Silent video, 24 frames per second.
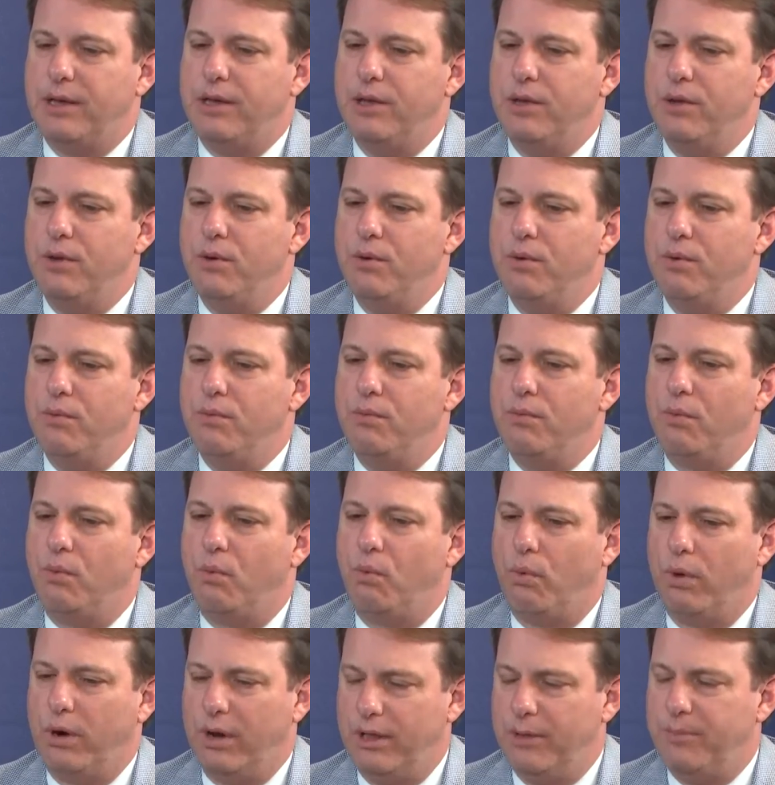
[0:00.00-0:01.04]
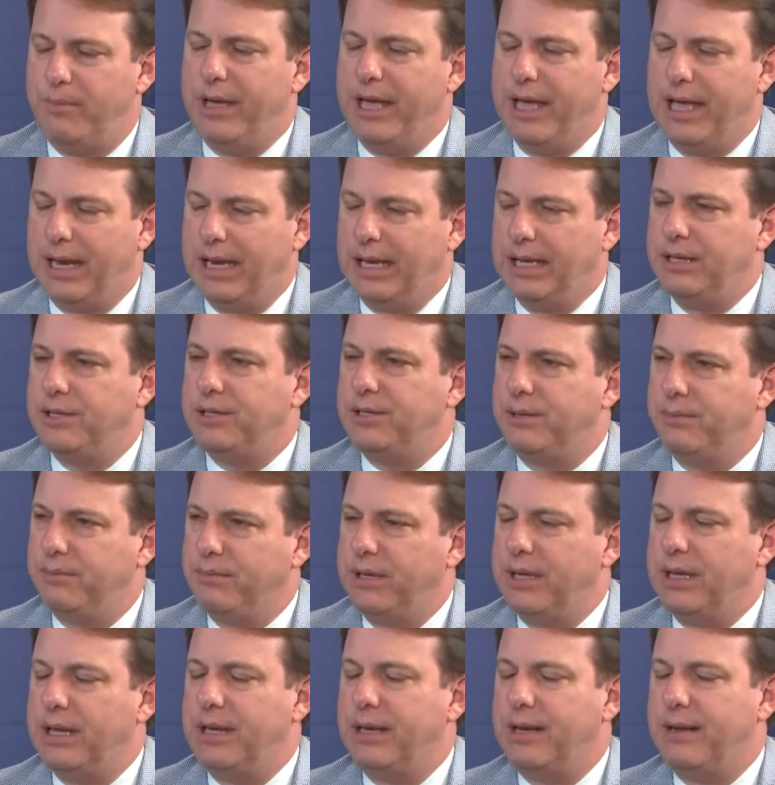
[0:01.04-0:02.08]
knew one of the panelists,
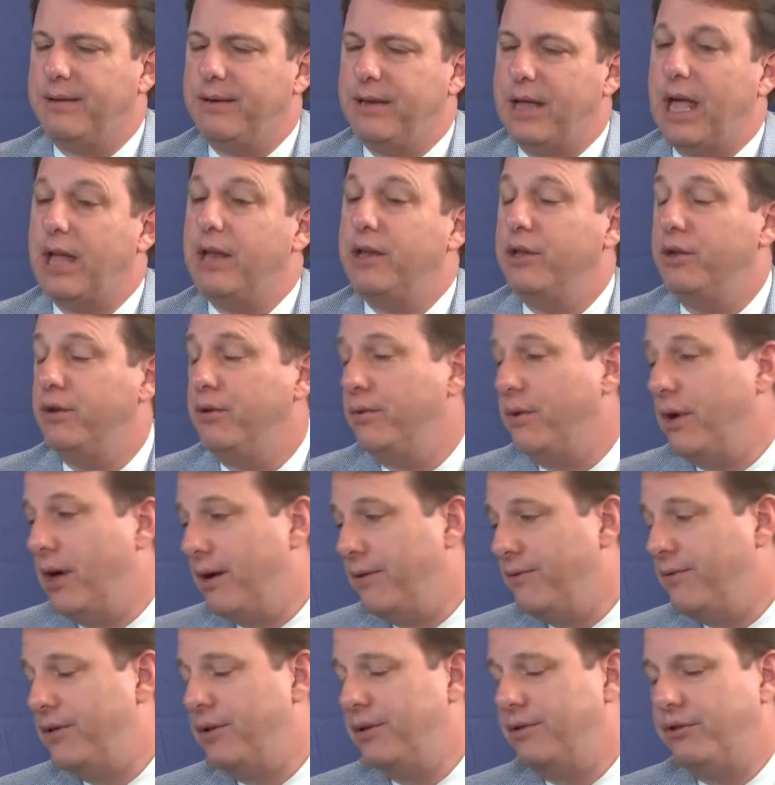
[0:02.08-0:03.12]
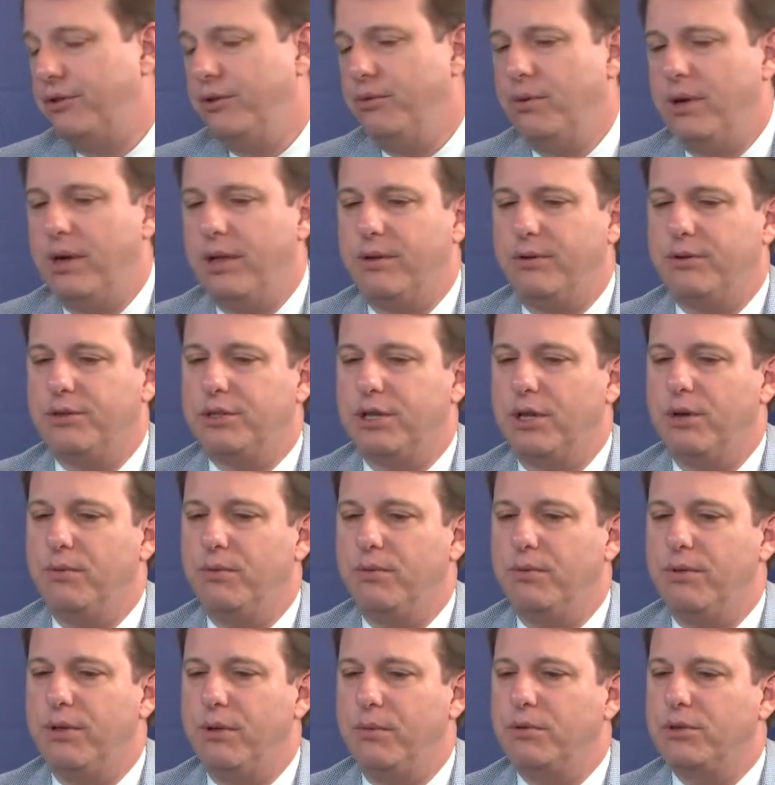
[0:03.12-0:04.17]
and I knew of the two others,
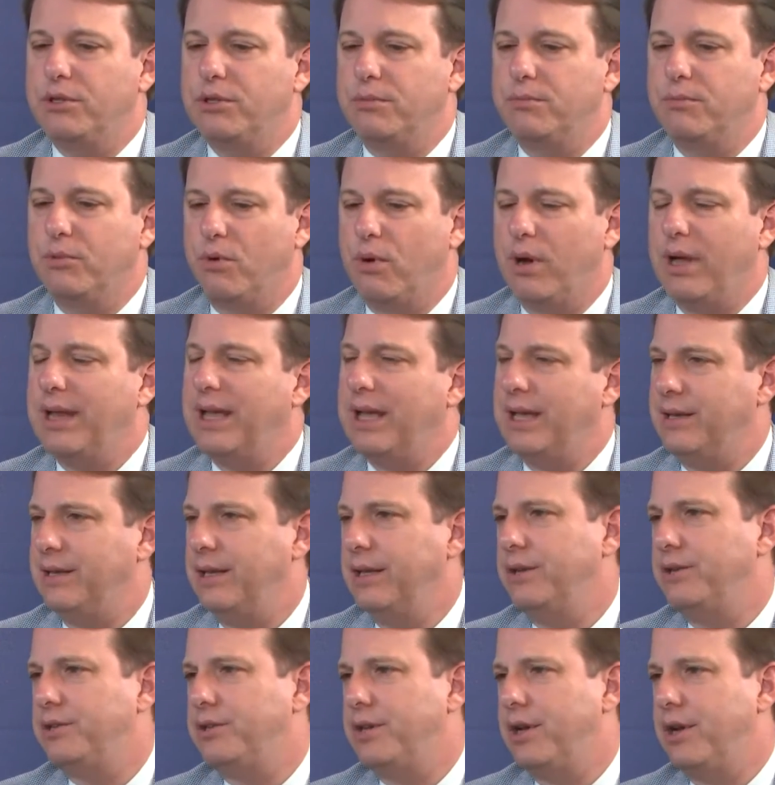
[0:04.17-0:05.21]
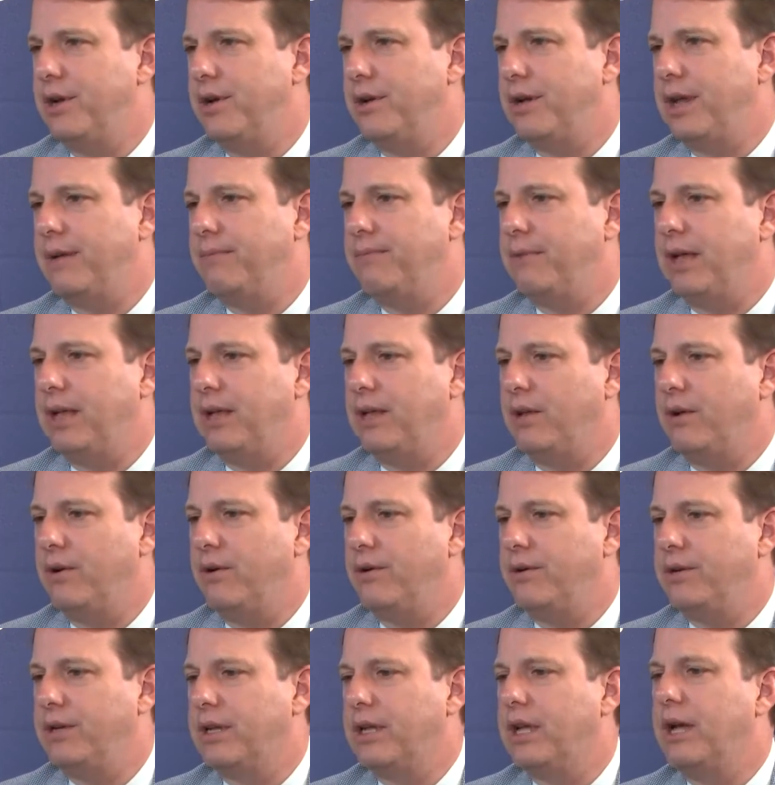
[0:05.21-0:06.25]
so there were some great ideas shared. I
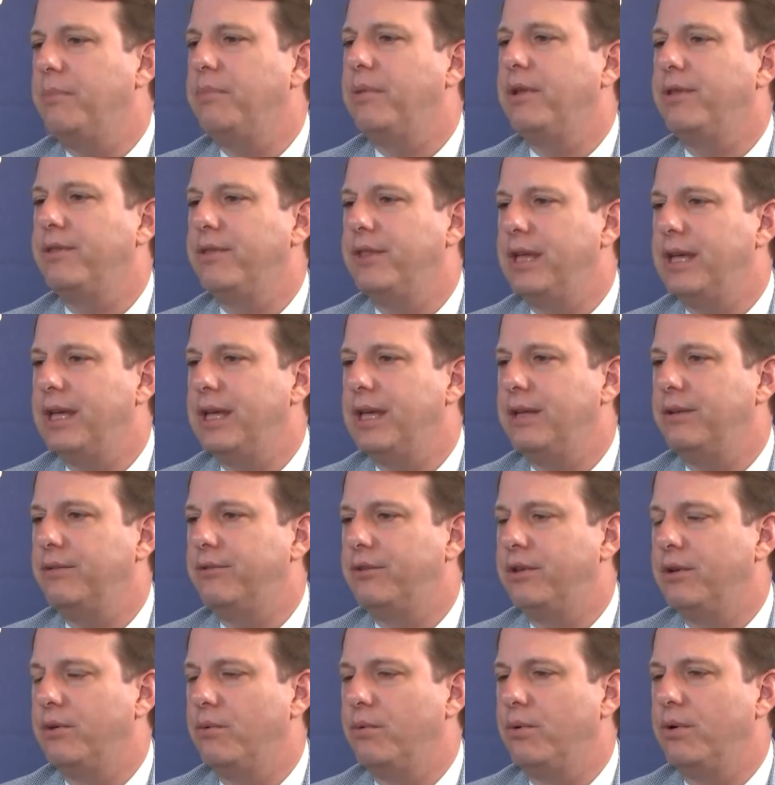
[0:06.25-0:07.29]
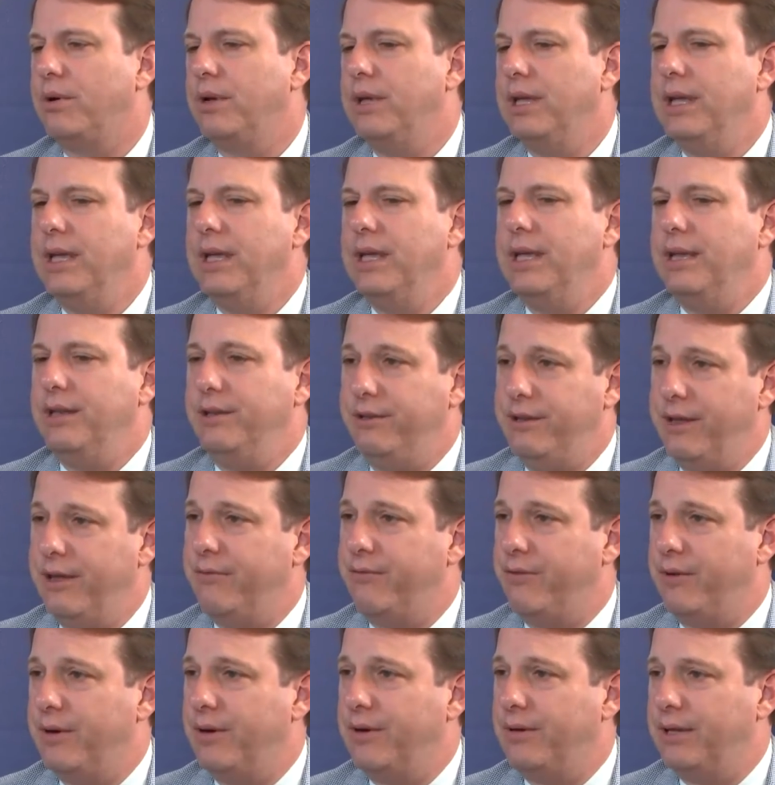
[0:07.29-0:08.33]
learned a couple of things that were
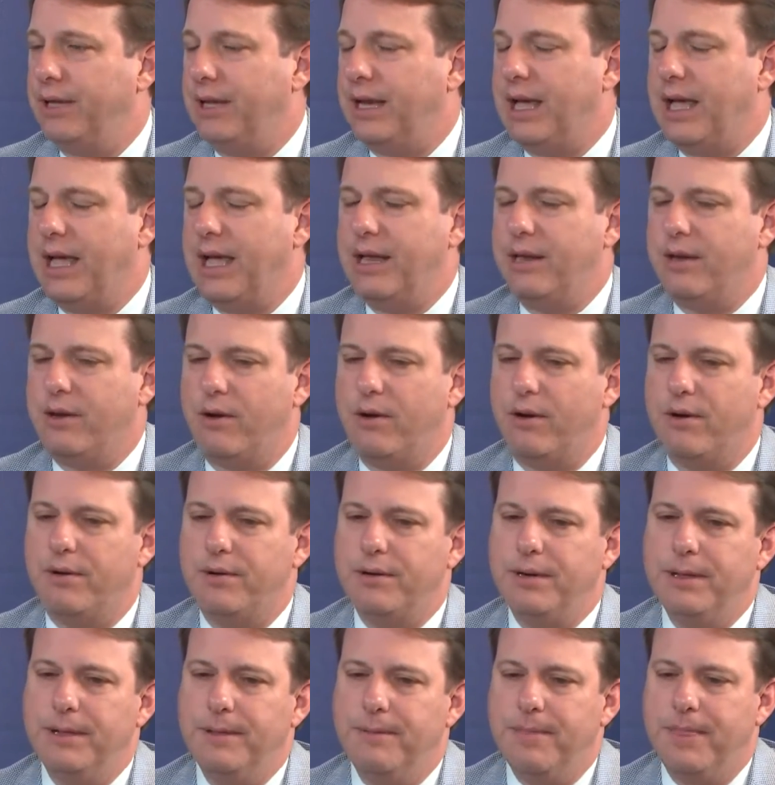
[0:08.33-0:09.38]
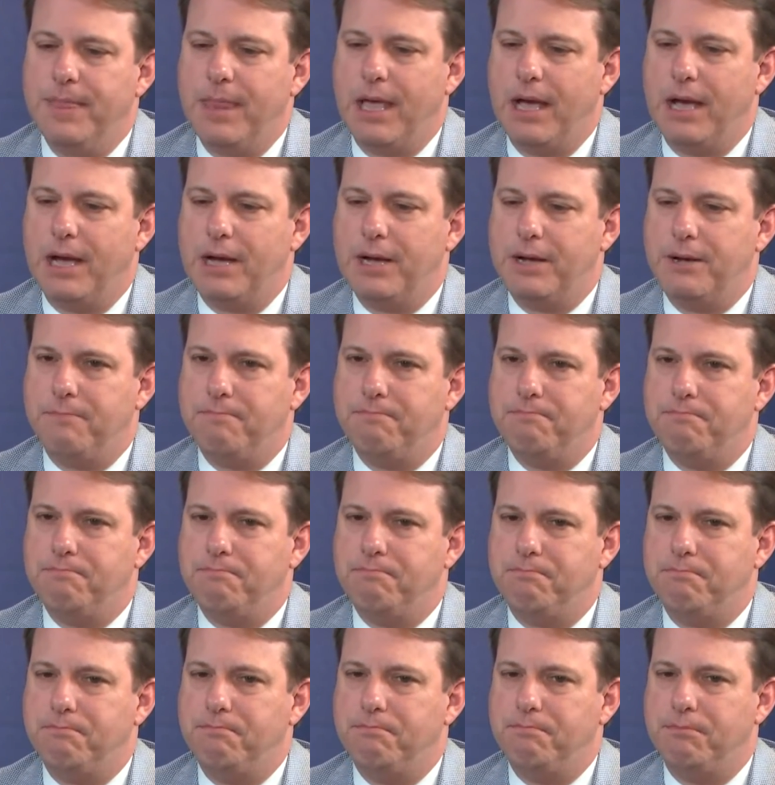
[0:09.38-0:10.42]
different that I hadn't heard,
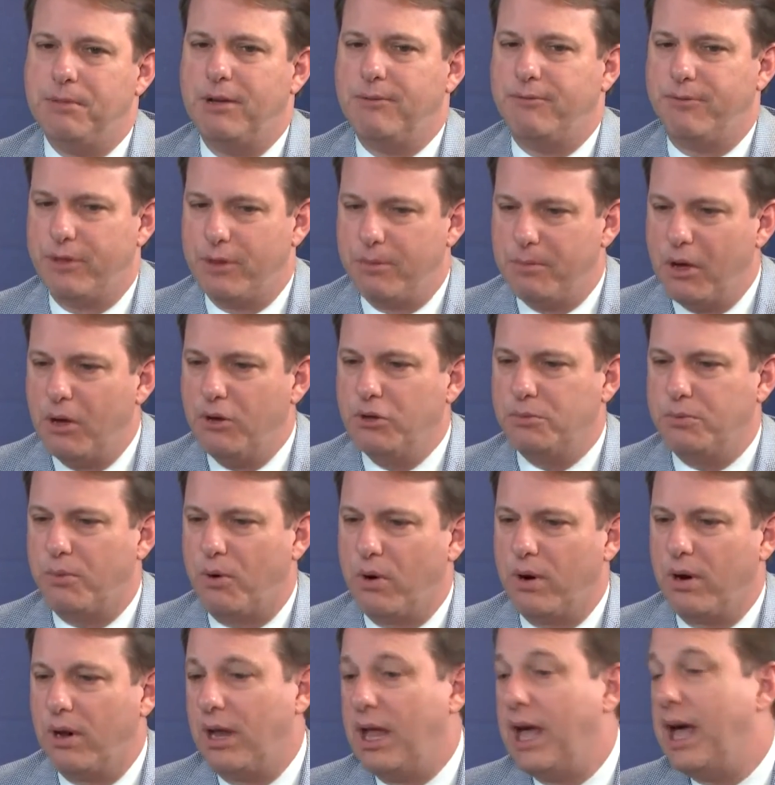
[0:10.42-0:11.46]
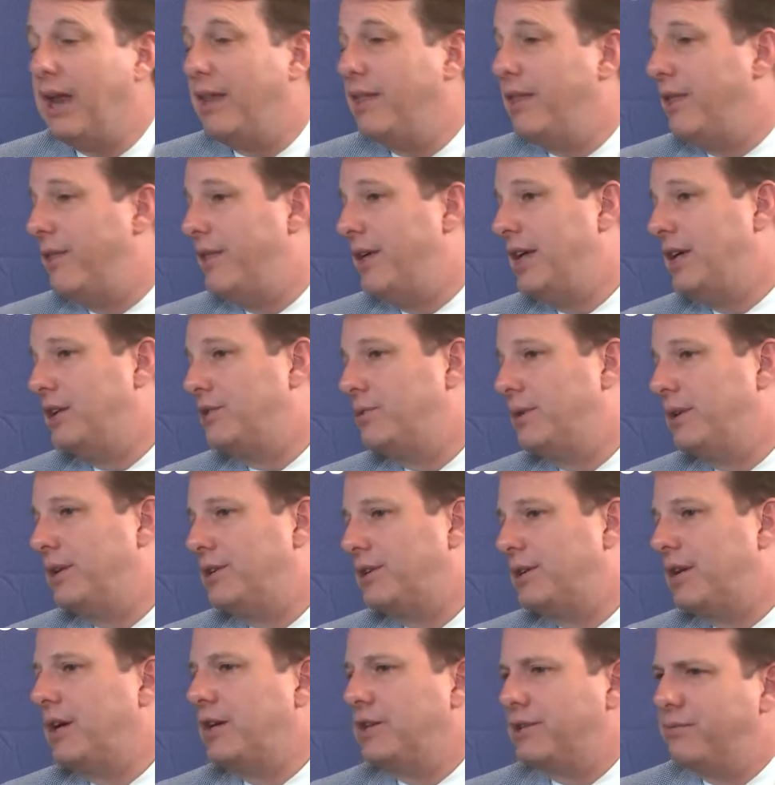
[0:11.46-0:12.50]
but for the most part, a lot of the things we
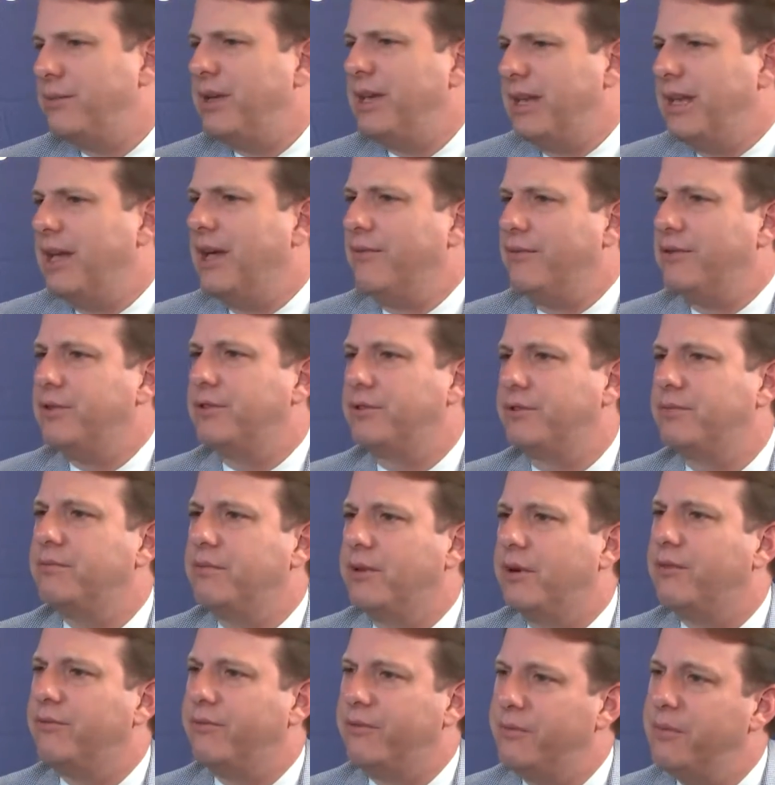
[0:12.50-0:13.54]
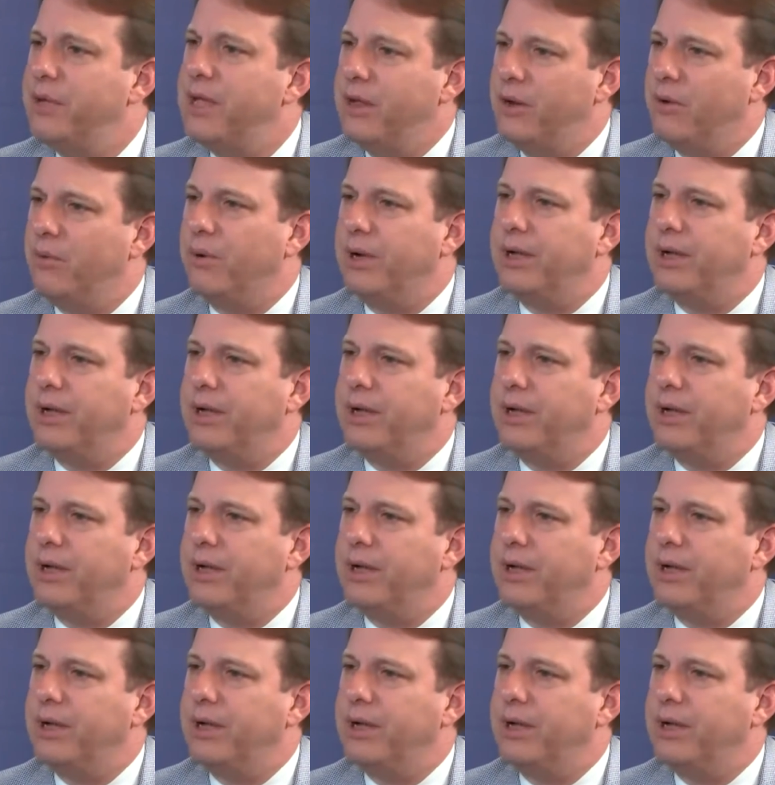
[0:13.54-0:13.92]
discussed, many of us are familiar